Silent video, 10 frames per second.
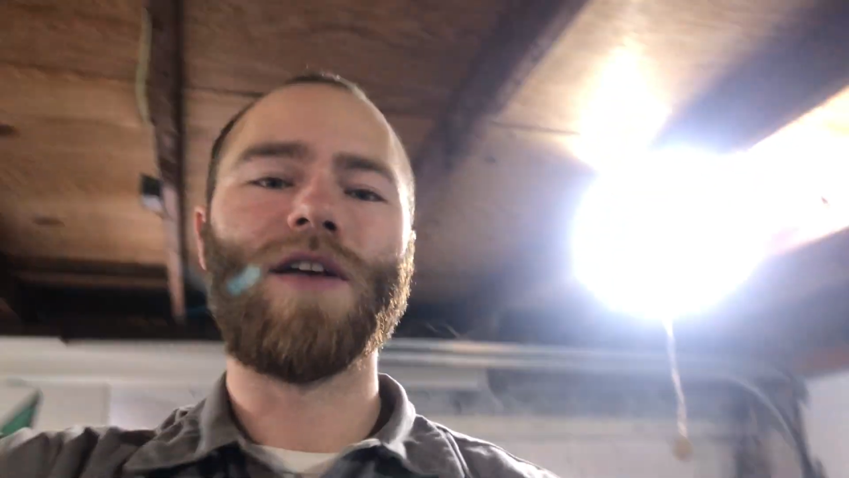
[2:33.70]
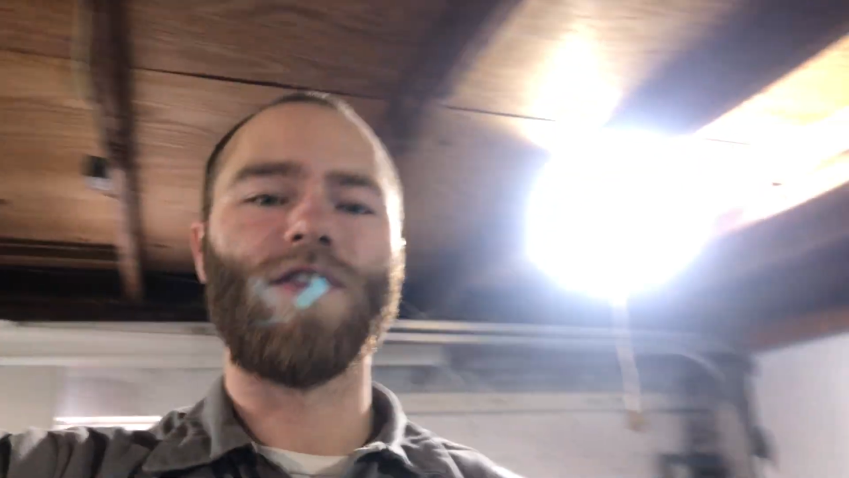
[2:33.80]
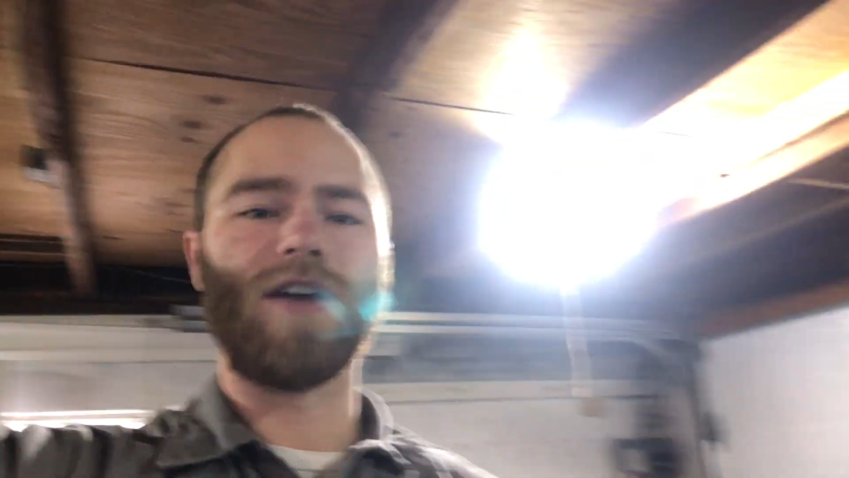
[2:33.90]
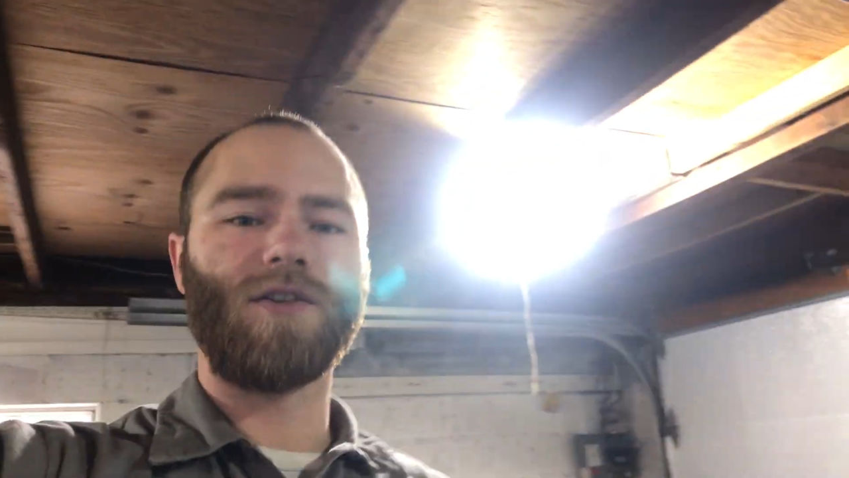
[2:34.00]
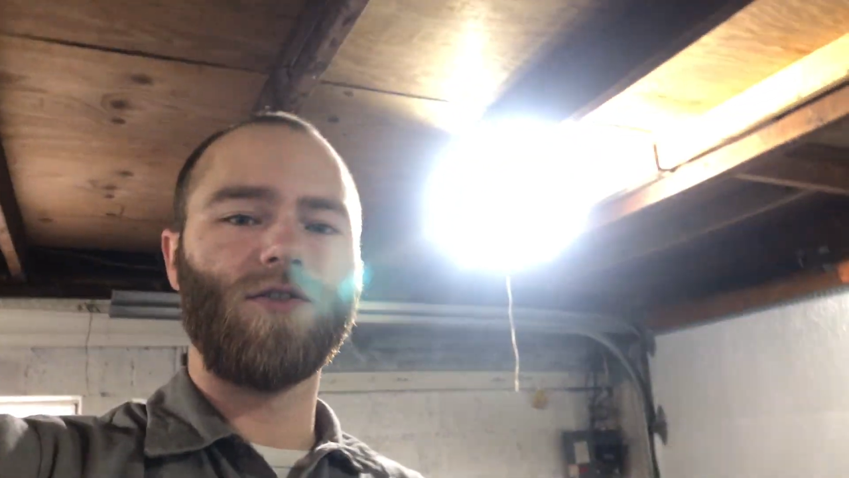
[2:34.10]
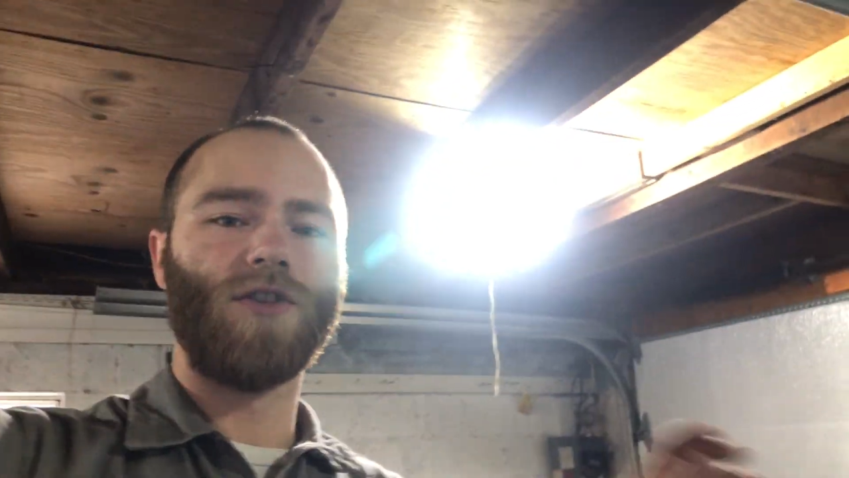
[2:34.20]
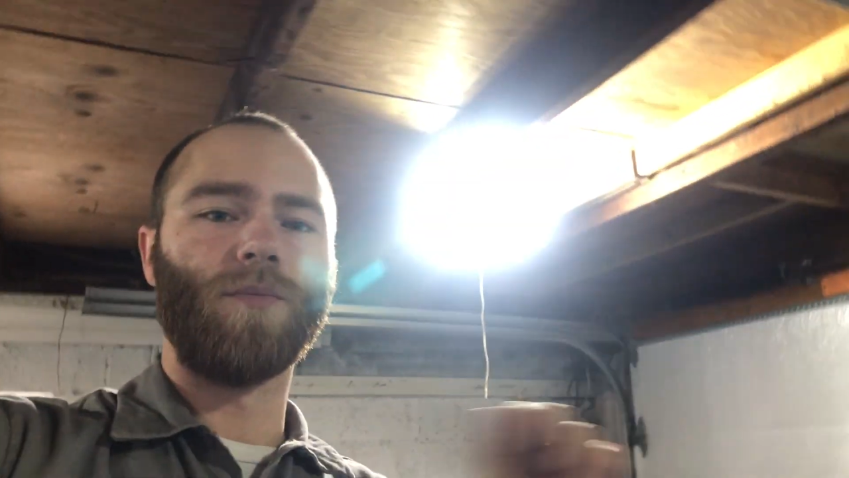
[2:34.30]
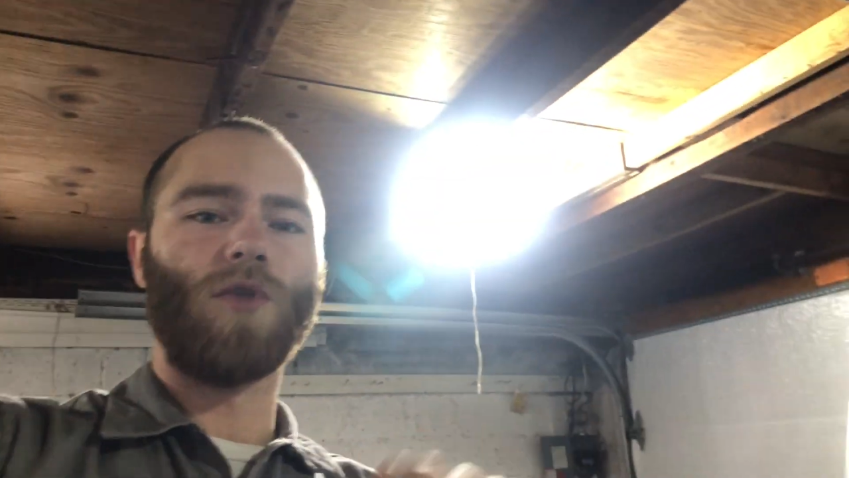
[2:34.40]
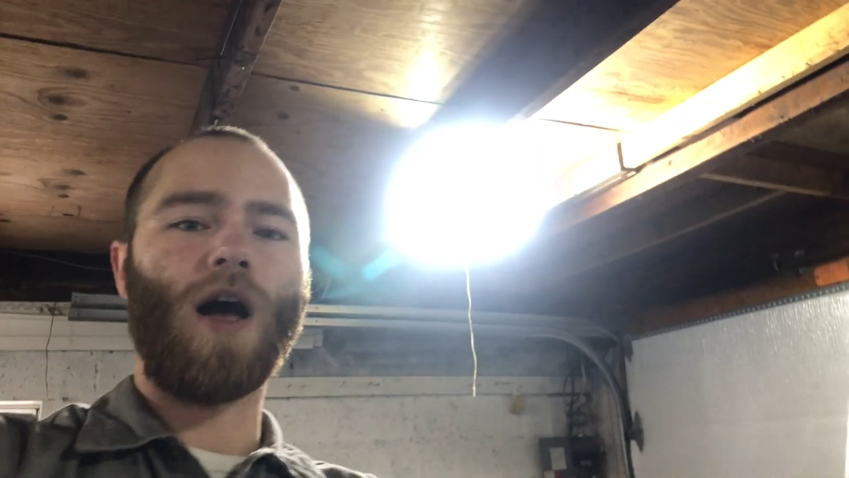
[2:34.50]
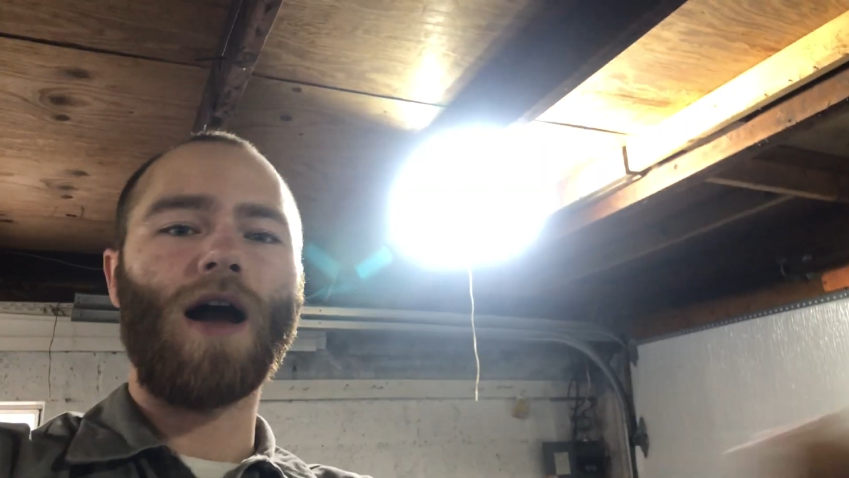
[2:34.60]
the
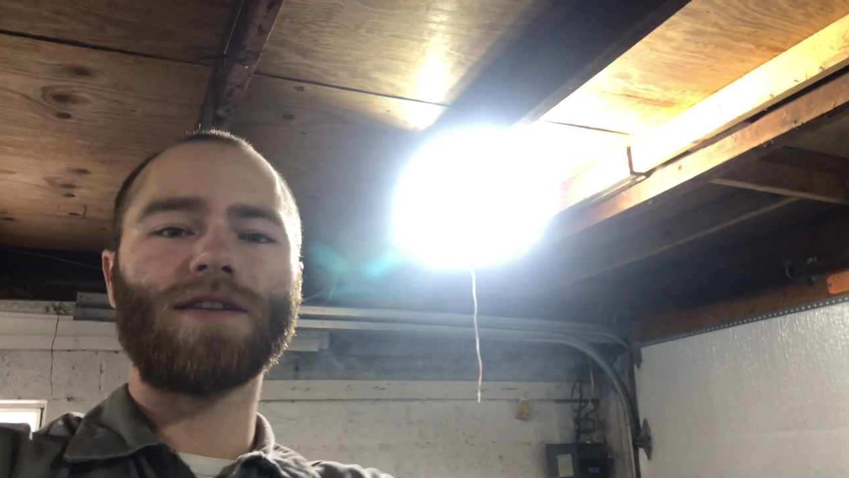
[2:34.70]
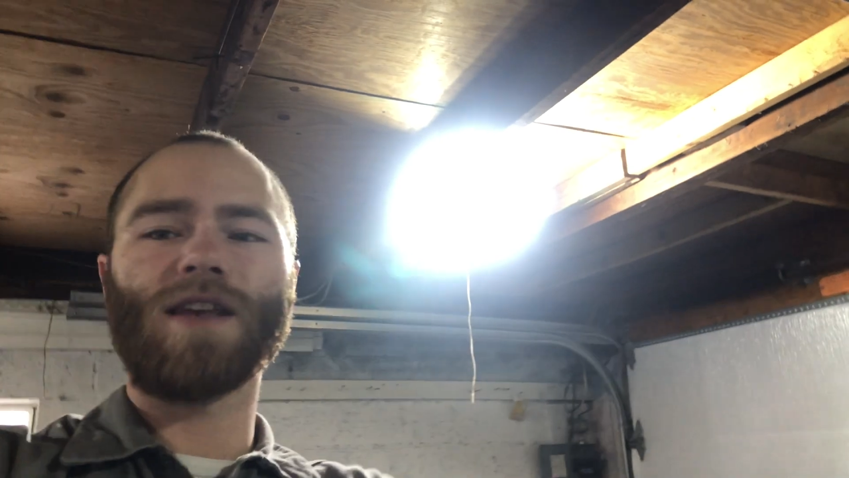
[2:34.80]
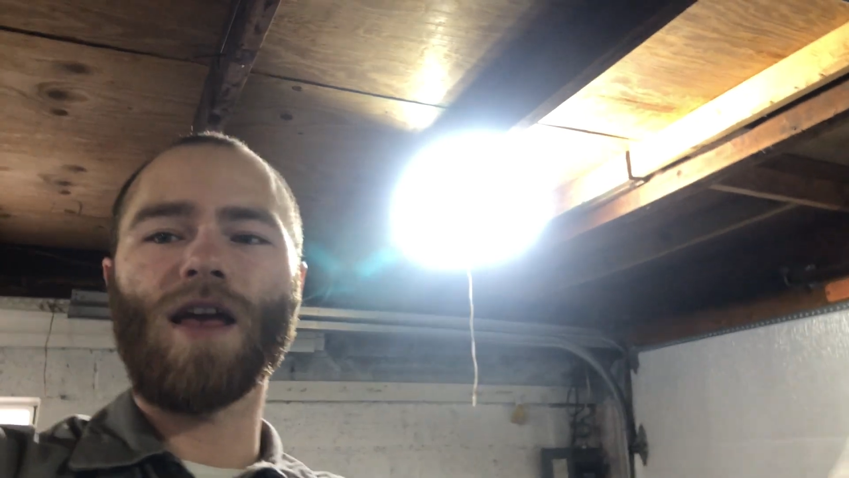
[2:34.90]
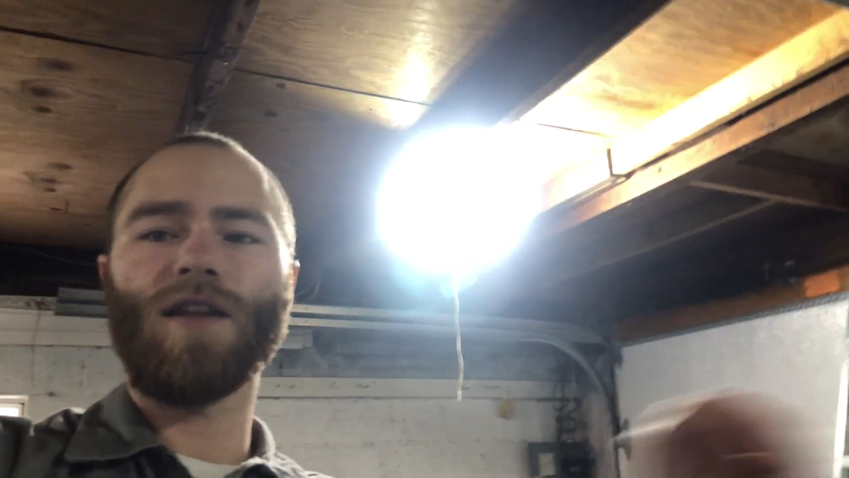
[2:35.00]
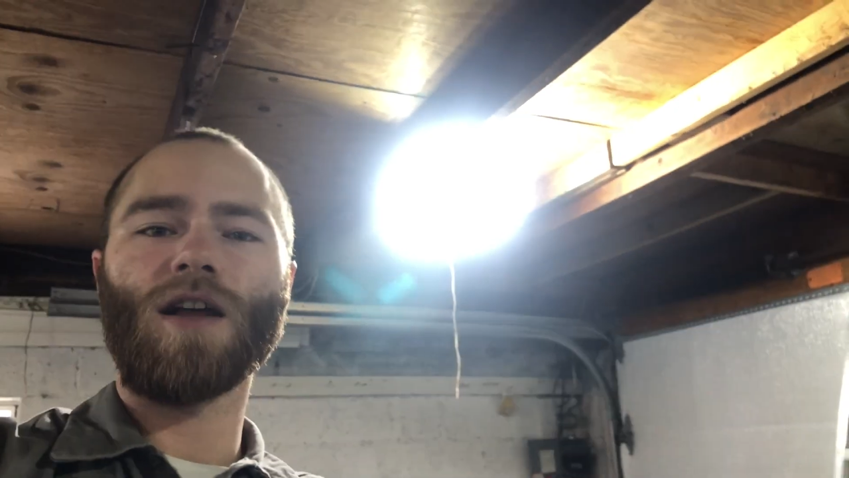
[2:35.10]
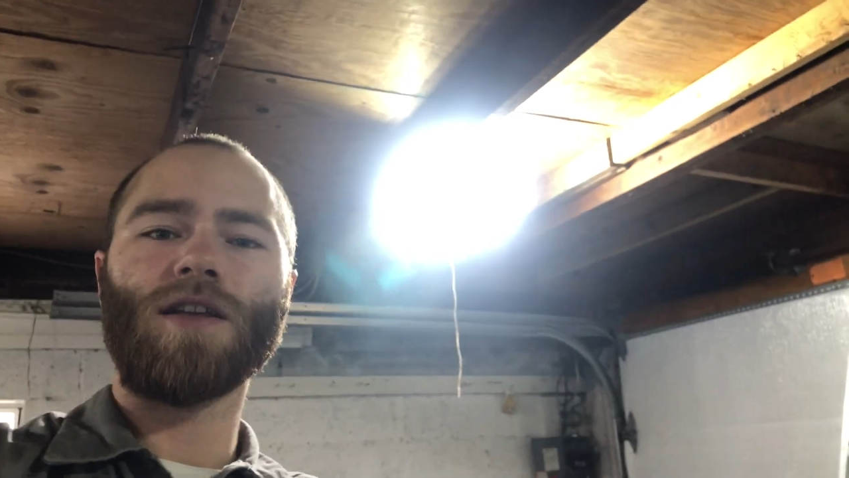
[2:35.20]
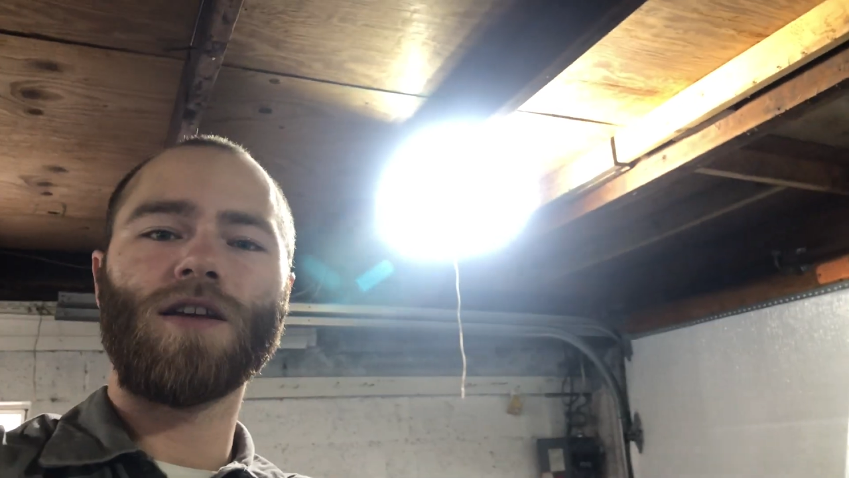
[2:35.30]
block sanding I